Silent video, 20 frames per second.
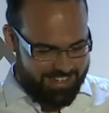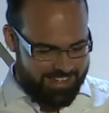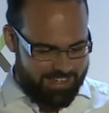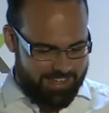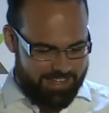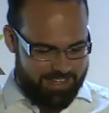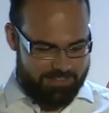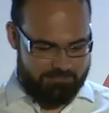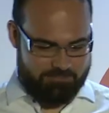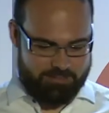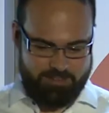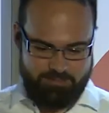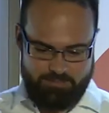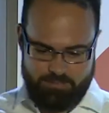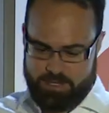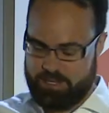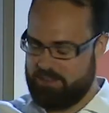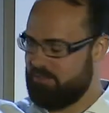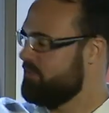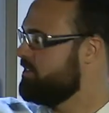
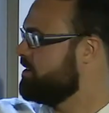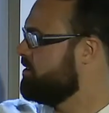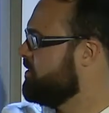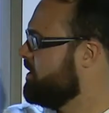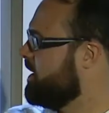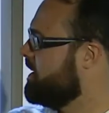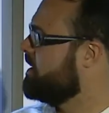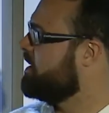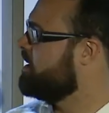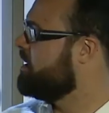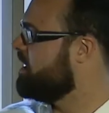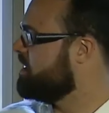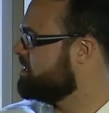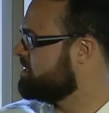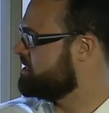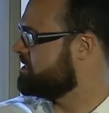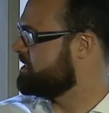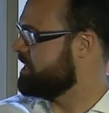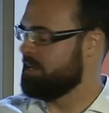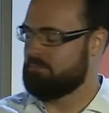If we look at our
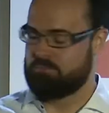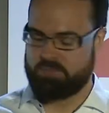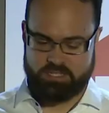last step,